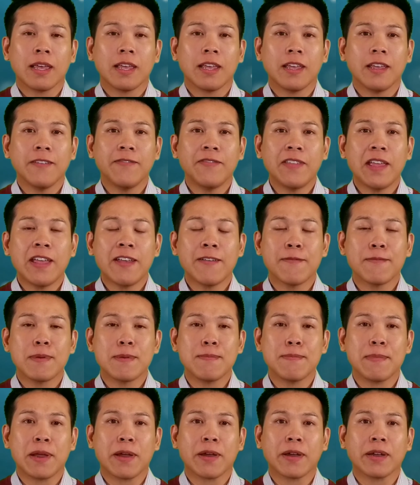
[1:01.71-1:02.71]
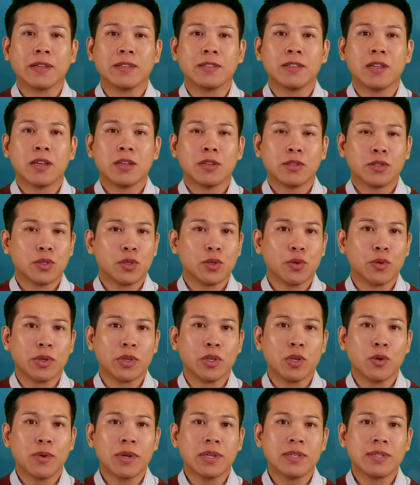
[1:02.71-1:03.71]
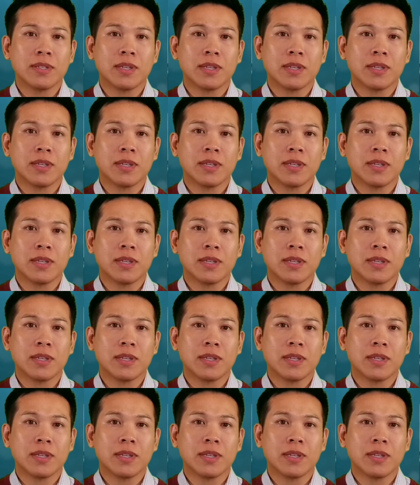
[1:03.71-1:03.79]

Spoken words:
if they have been married to a U.S.